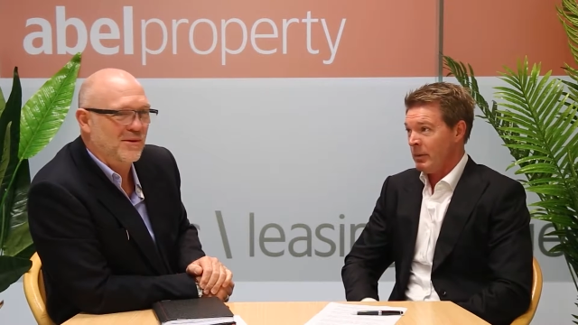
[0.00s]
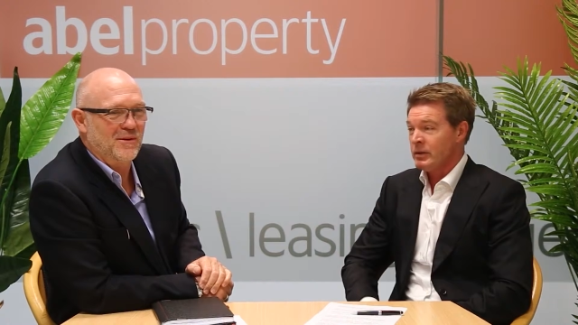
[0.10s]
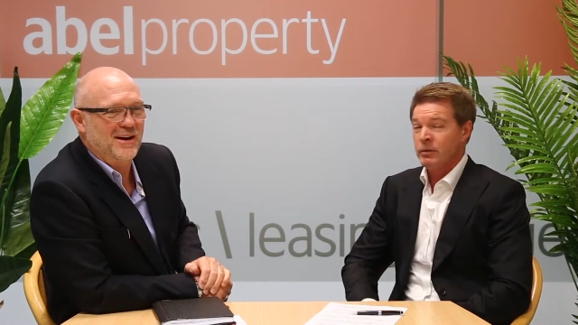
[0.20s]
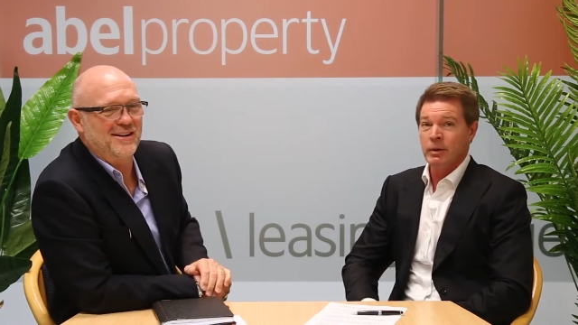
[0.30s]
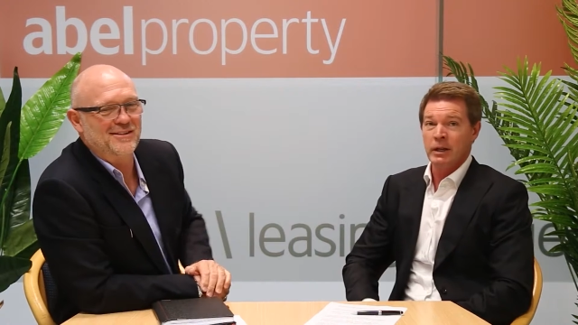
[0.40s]
Speaker 1: yeah. came
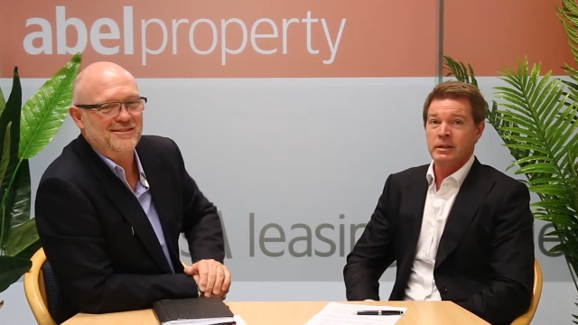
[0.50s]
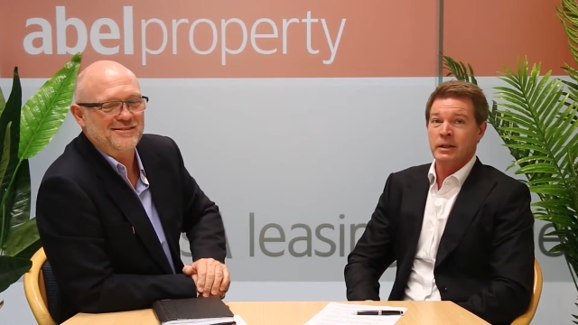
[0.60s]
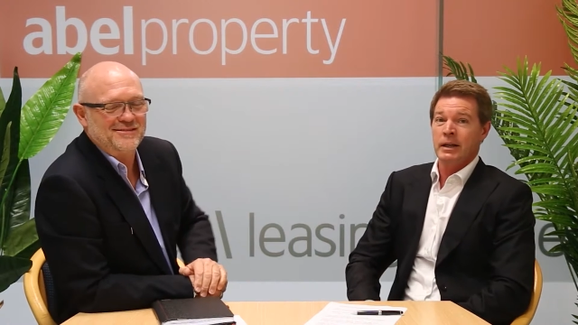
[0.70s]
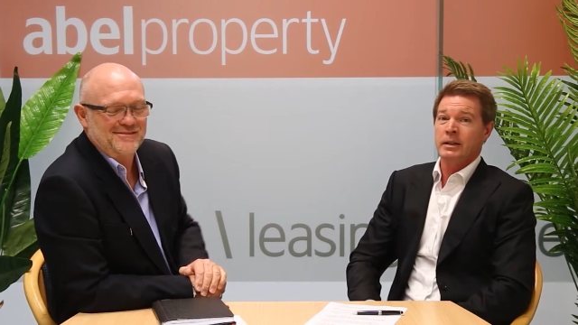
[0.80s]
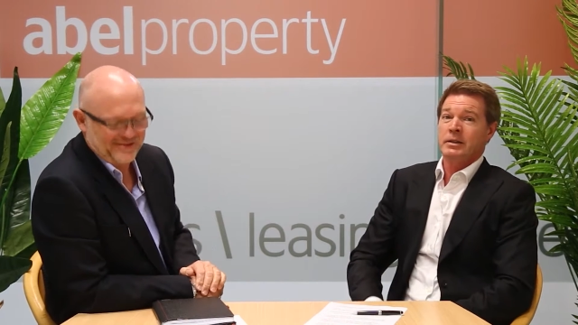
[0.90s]
into wow. real
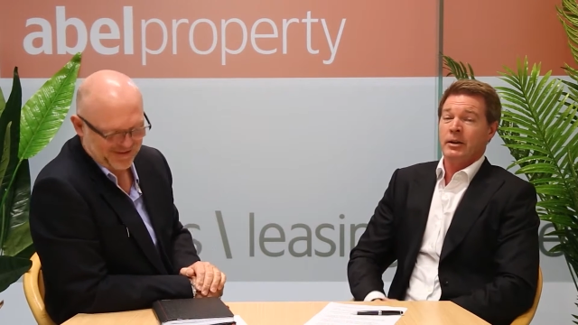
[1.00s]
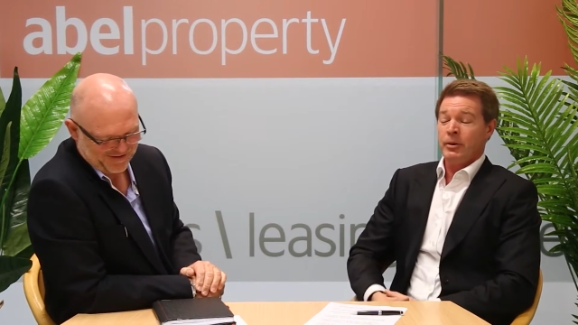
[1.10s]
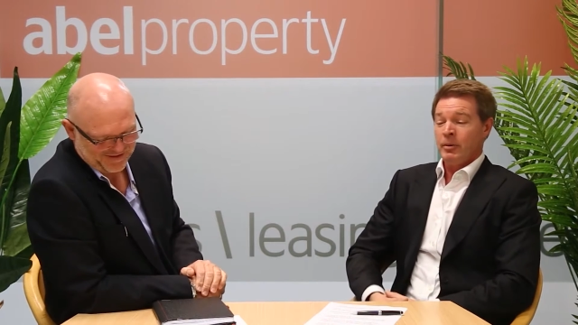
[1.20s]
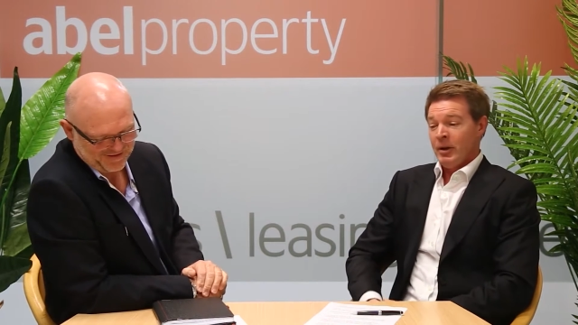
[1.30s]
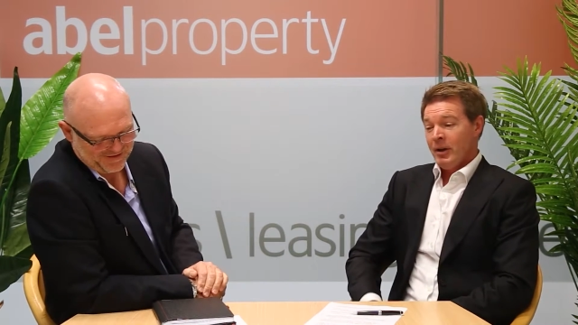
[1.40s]
estate.
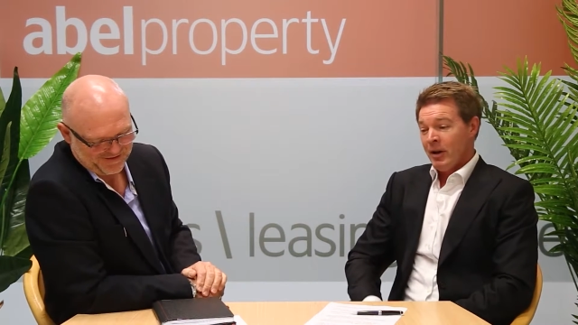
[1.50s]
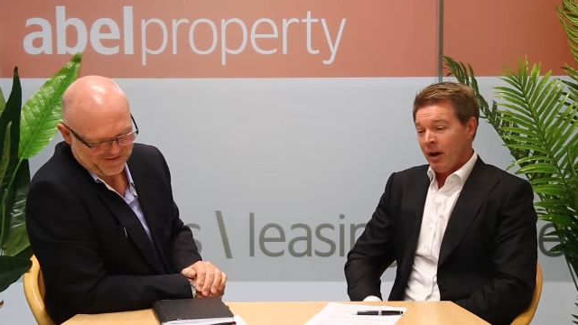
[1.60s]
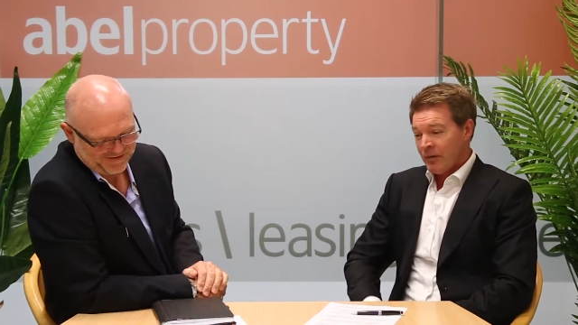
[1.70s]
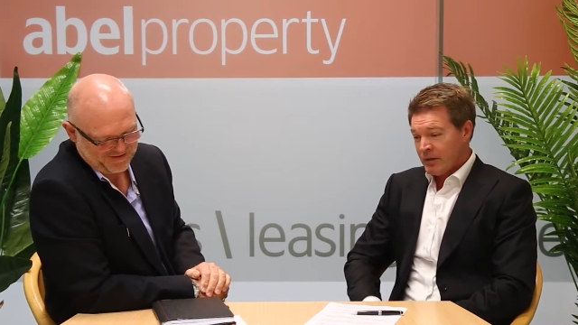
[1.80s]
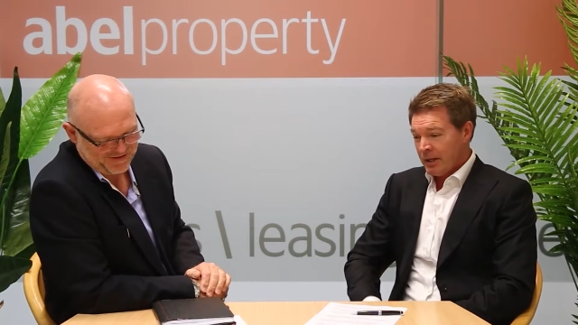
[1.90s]
So
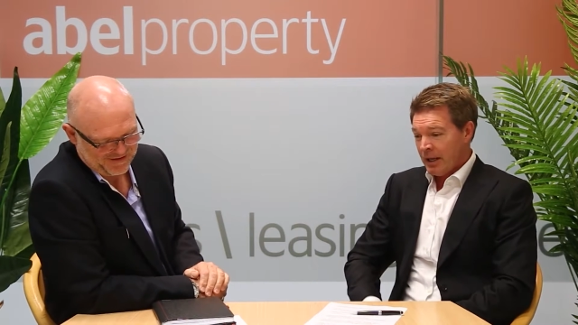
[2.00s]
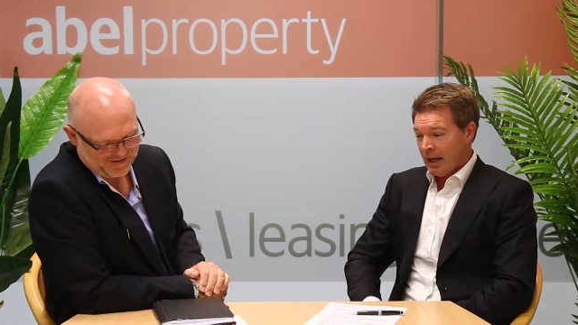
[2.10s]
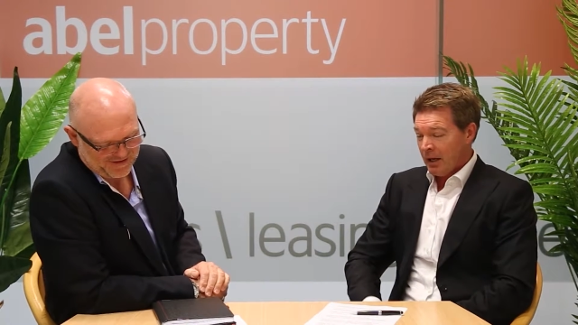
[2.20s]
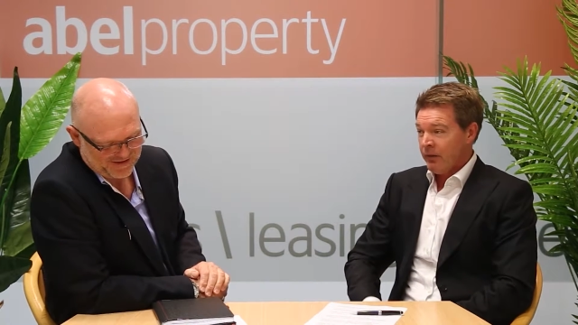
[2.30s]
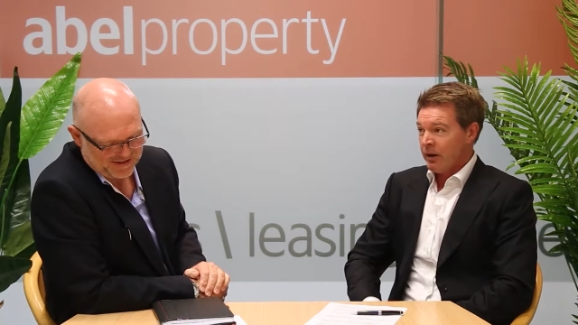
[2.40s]
I've seen
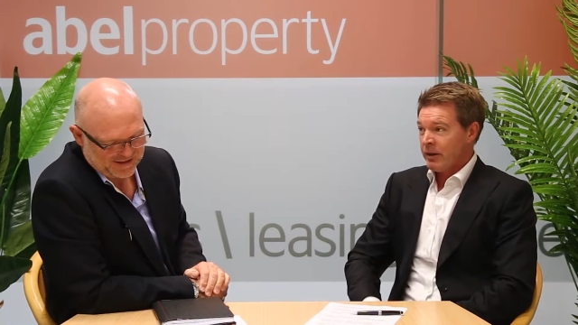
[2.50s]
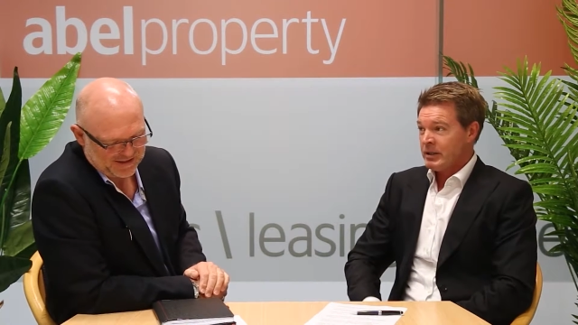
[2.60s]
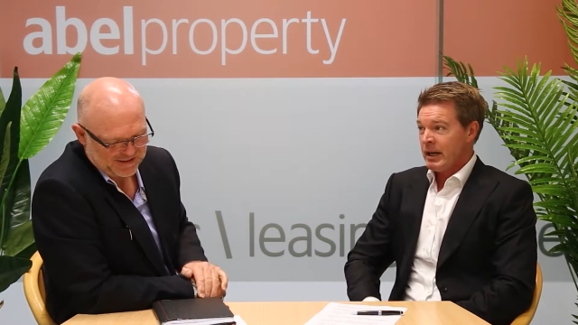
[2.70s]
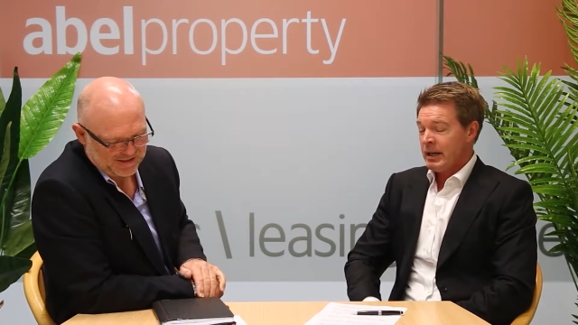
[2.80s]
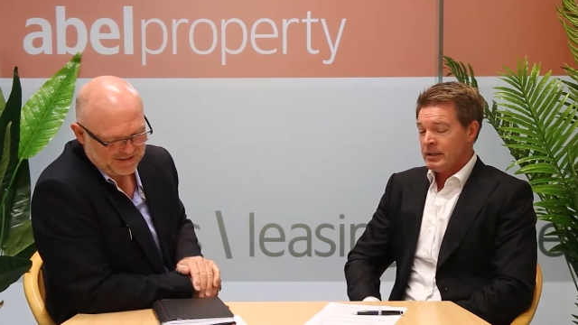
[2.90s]
a hell of a lot
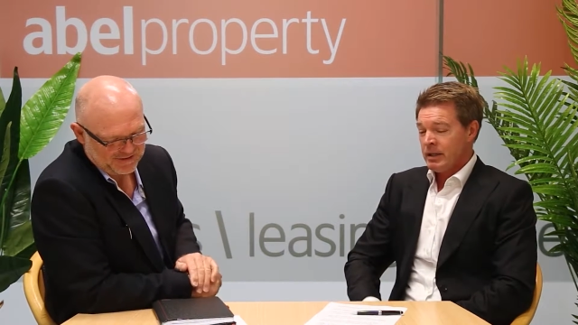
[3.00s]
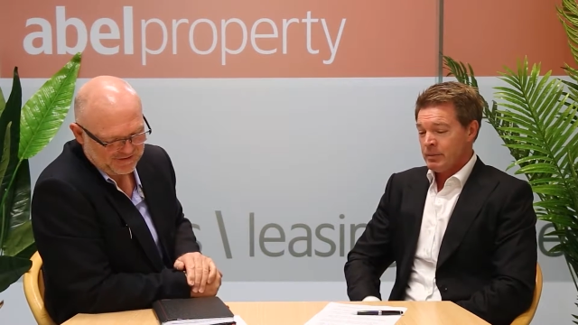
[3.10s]
of change,